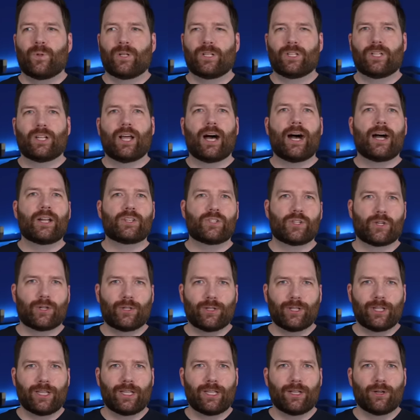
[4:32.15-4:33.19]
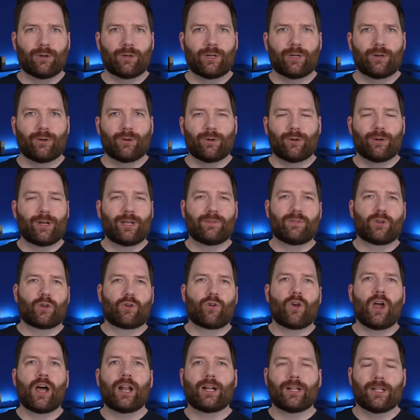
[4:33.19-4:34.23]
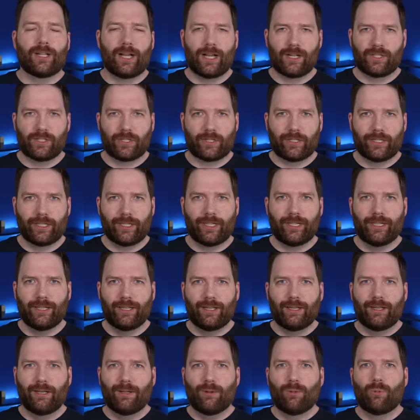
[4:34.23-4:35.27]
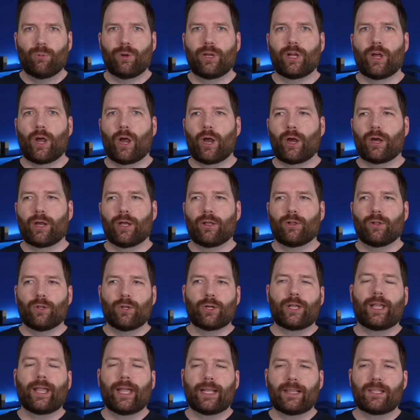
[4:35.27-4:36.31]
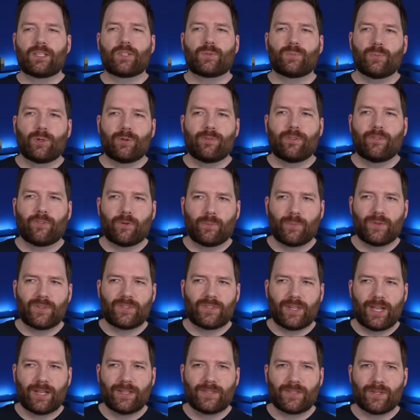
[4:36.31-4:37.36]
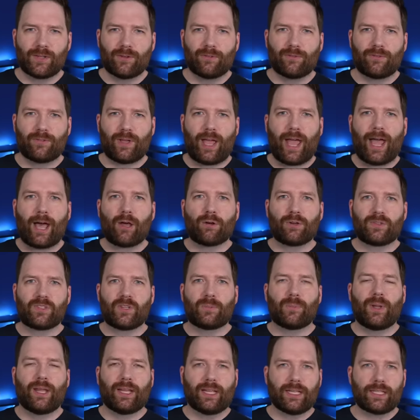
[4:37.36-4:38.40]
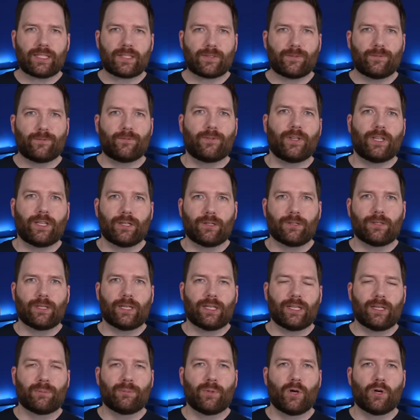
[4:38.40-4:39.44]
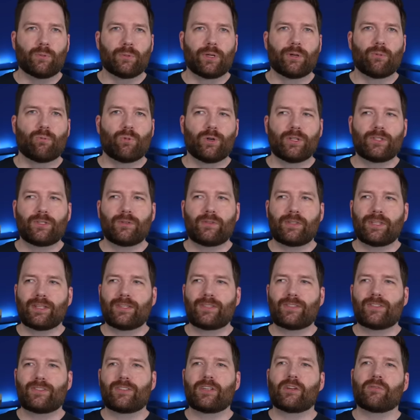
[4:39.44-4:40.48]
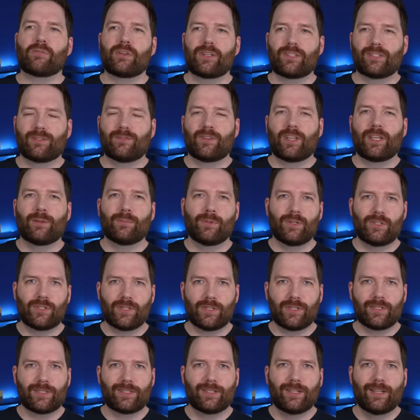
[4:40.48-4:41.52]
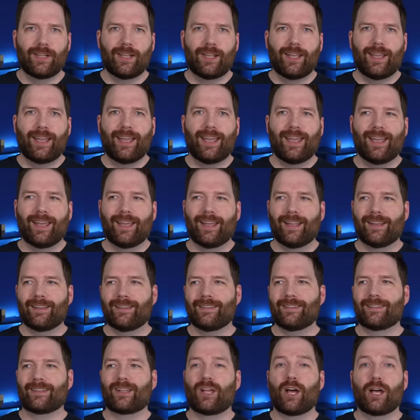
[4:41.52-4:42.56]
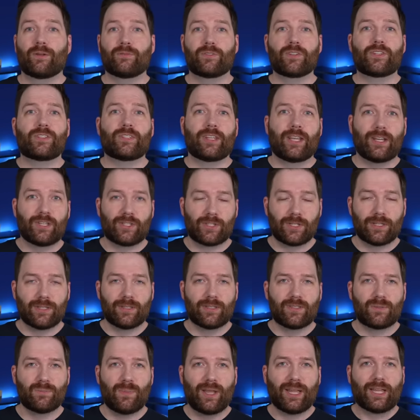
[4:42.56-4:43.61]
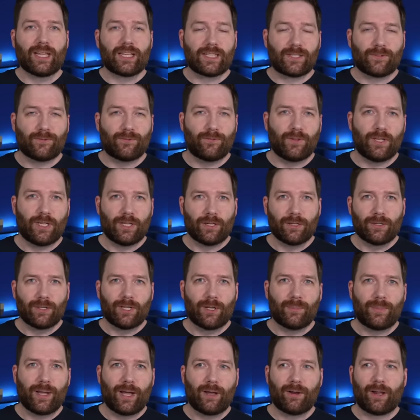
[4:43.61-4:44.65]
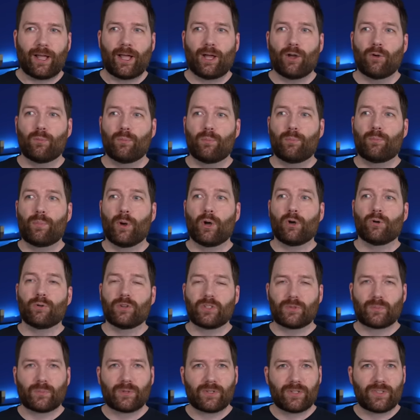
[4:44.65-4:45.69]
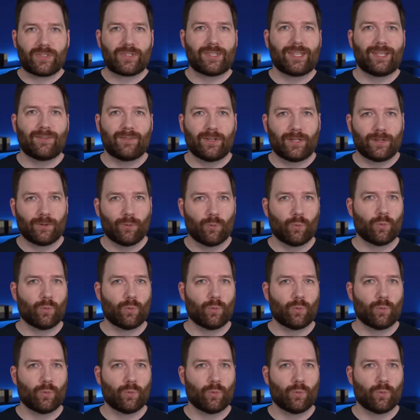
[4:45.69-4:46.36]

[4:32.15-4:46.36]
logically or, or even chronologically we are looking at this movie from the sense of how does it make us feel in the moment? What do these series of images and conversations make us feel about how Beau is perceiving the